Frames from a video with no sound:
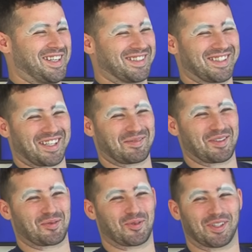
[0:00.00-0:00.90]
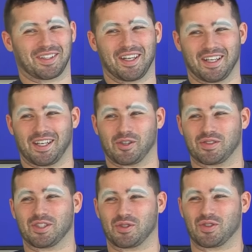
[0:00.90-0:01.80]
He texted me this morning. He
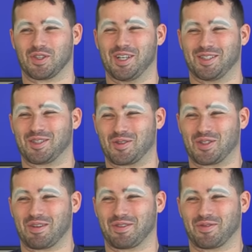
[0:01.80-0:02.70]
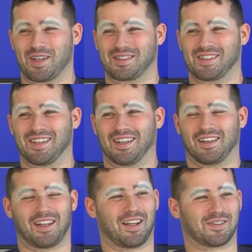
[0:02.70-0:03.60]
goes, "Did you did you shave your face?"
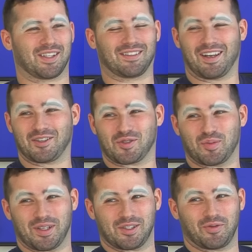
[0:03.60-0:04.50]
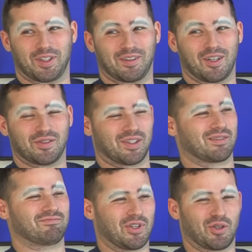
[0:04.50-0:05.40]
I was like, no, I just buzz it really low. He's
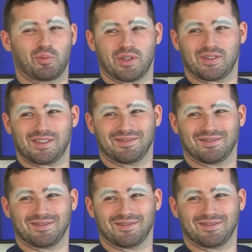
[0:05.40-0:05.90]
like, you're a pussy.